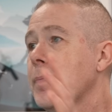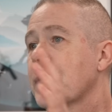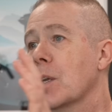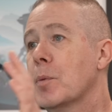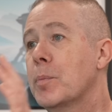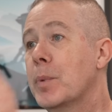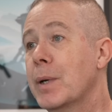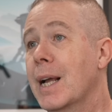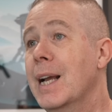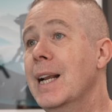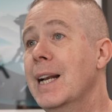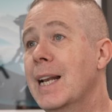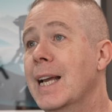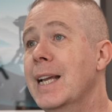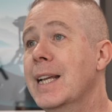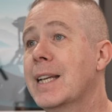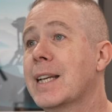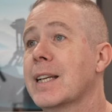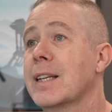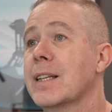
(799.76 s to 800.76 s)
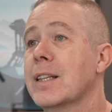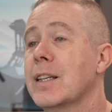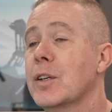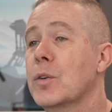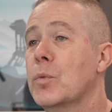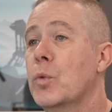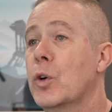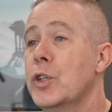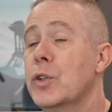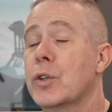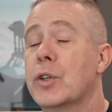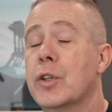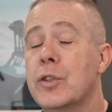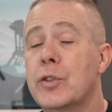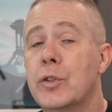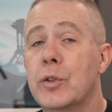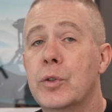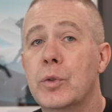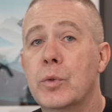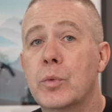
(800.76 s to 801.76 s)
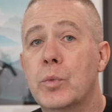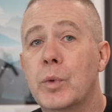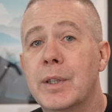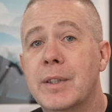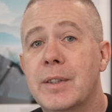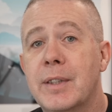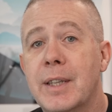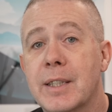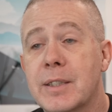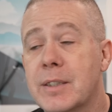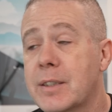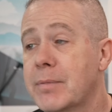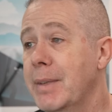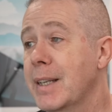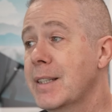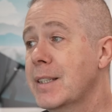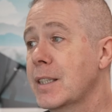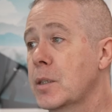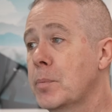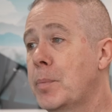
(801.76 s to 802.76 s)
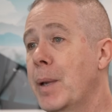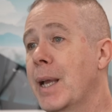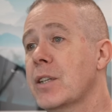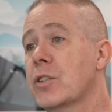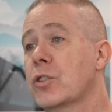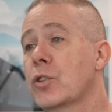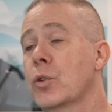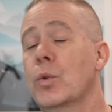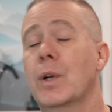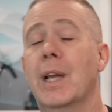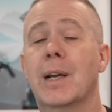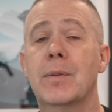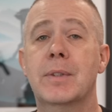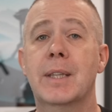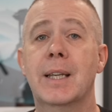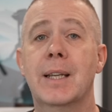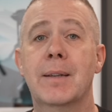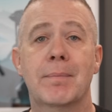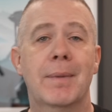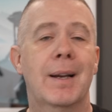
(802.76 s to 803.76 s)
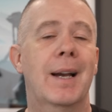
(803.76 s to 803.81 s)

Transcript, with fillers: But I like what you can do with this. Is it the best tool out there?